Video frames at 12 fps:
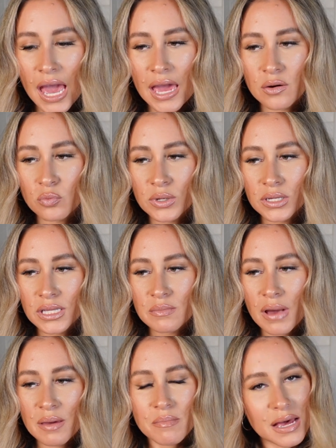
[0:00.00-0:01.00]
And really
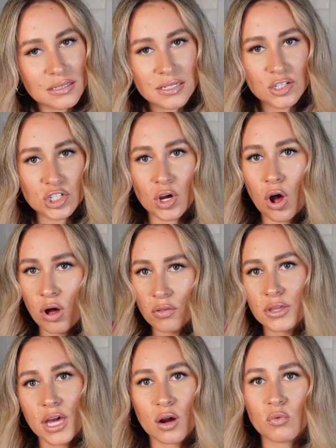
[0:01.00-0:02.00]
my message to all
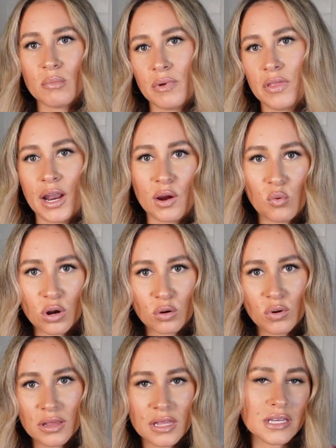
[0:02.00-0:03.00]
the young women that I
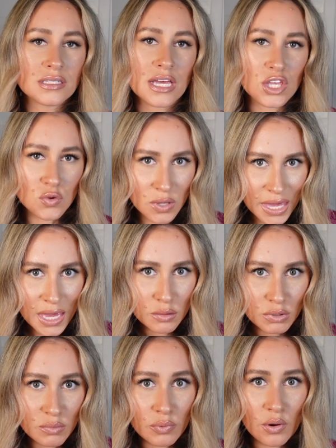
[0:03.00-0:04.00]
work with is that you can
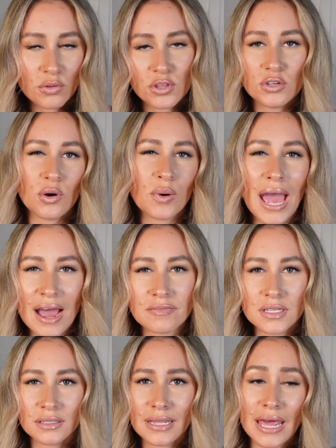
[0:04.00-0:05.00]
be both. You don't have
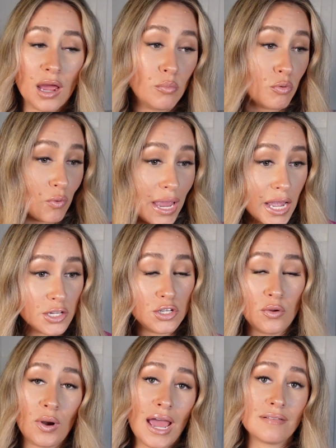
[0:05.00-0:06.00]
to let a brand, you
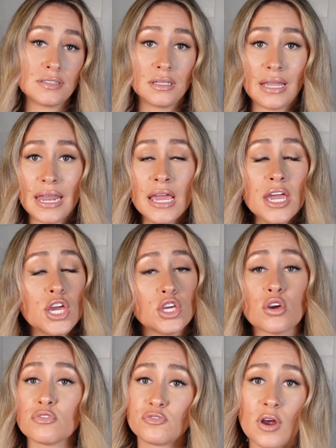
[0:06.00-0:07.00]
don't have to let
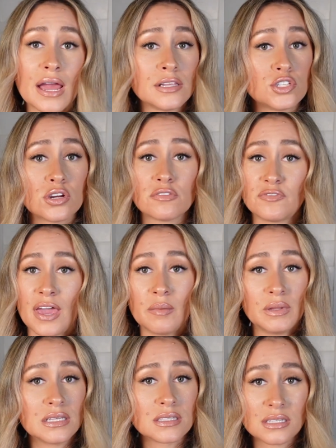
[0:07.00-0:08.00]
your friends, your
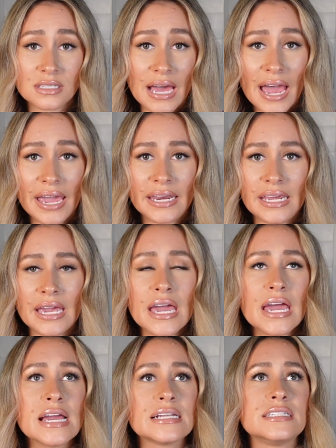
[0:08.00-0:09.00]
family, society
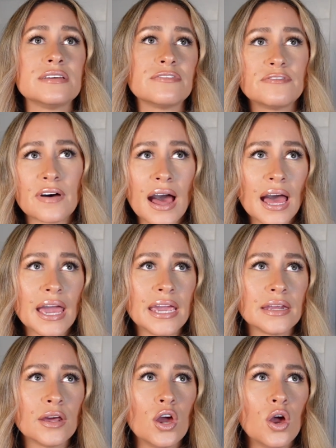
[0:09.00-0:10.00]

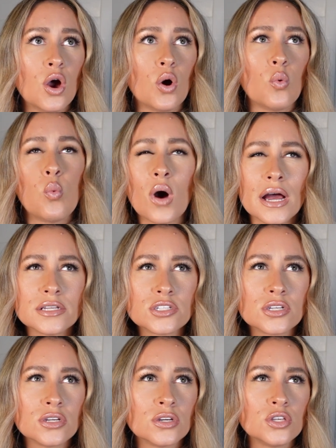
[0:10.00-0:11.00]
define
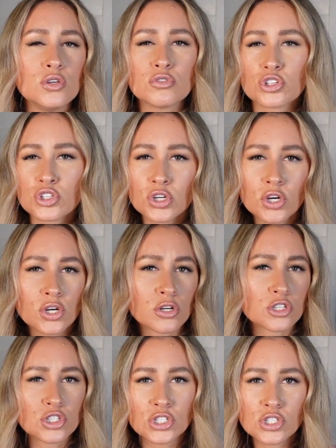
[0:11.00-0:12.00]
what you should or
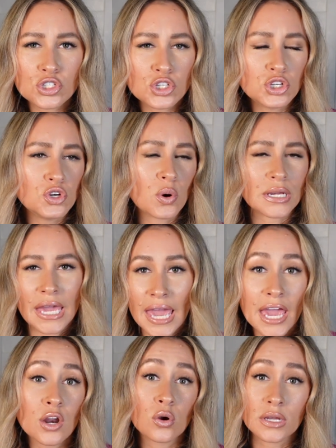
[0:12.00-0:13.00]
shouldn't do or
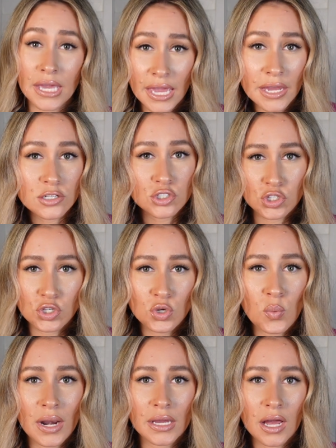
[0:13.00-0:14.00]
can or can't
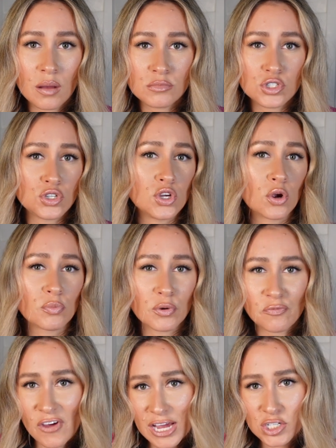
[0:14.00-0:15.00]
do when it comes to your
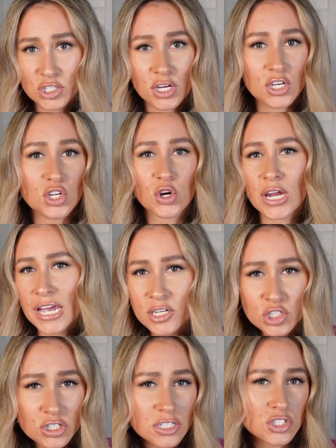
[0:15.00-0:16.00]
profession, your
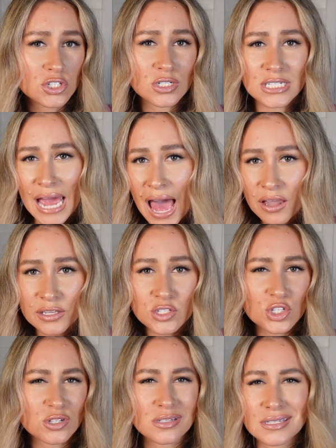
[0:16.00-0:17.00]
interests, your
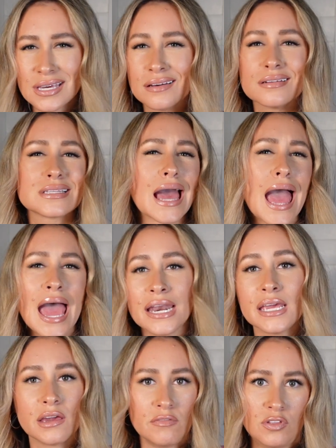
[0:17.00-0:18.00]
talents, your skills,
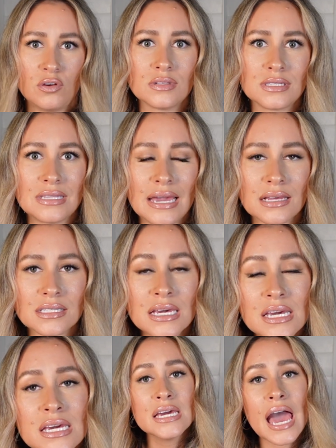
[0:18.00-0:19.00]
any of those things.
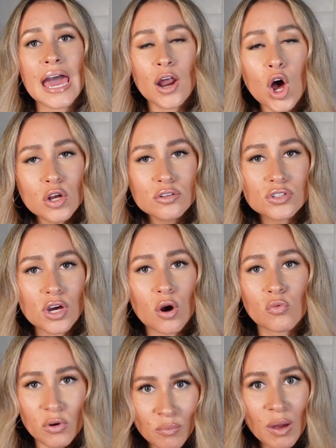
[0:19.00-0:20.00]
And
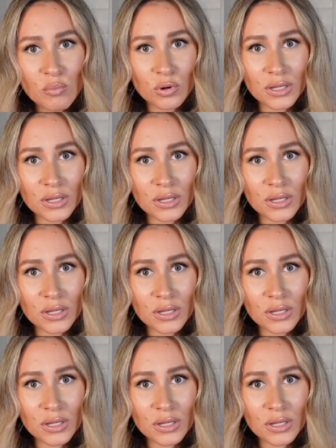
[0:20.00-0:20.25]
also, remember